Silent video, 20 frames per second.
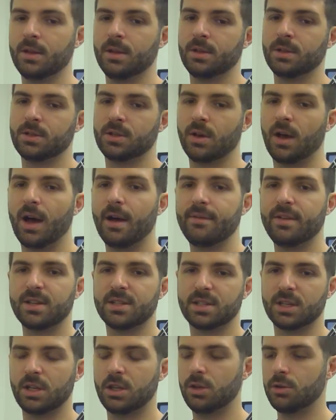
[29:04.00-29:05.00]
So
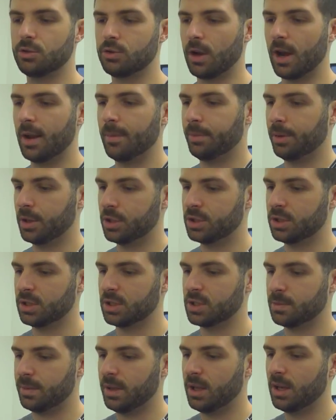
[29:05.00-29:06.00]
obviously you try to push the
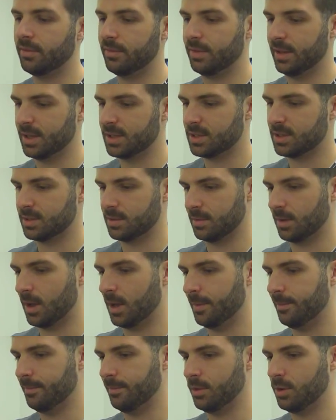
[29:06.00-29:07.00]
speed of this.
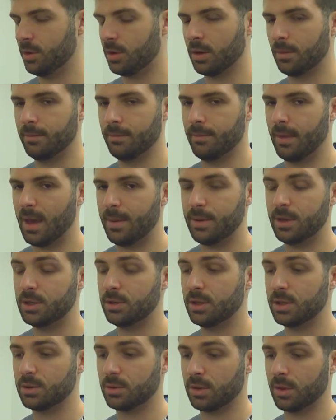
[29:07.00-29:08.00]
You can maybe do
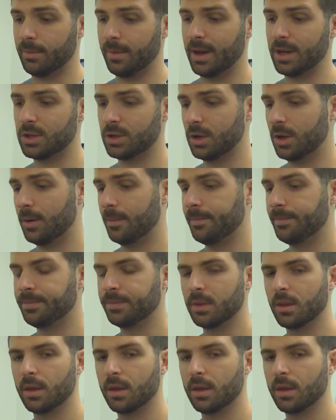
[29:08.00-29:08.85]
this with the metronome,